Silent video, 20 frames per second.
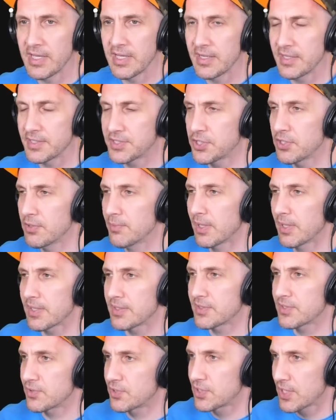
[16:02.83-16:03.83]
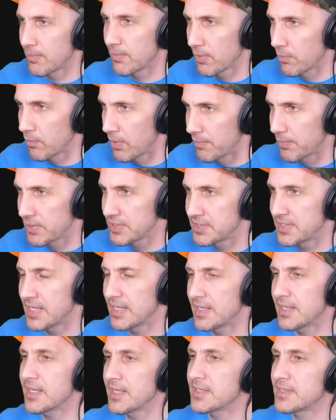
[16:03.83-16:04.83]
in at 2 million. So Chumbawamba
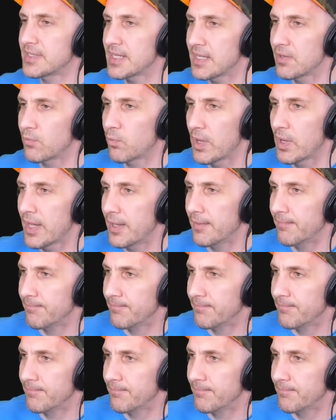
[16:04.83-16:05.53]
did indeed win.